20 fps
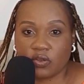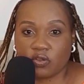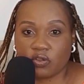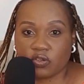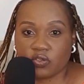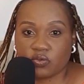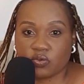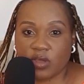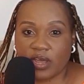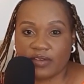
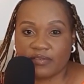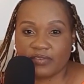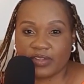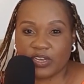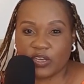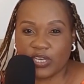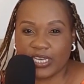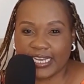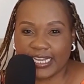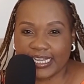not to have
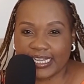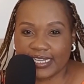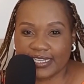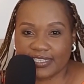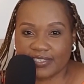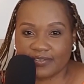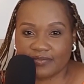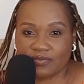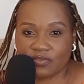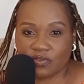a
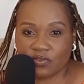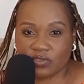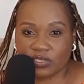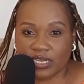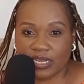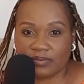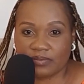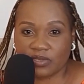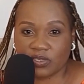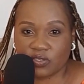negative
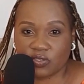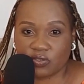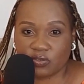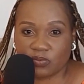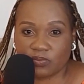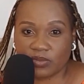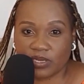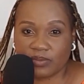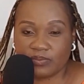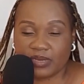thought coming
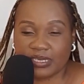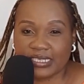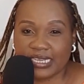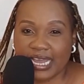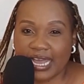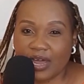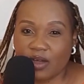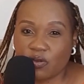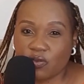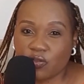to your mind,
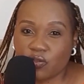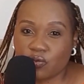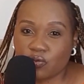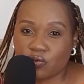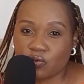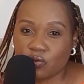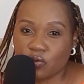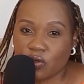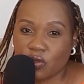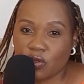but how
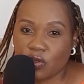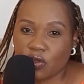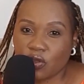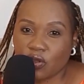you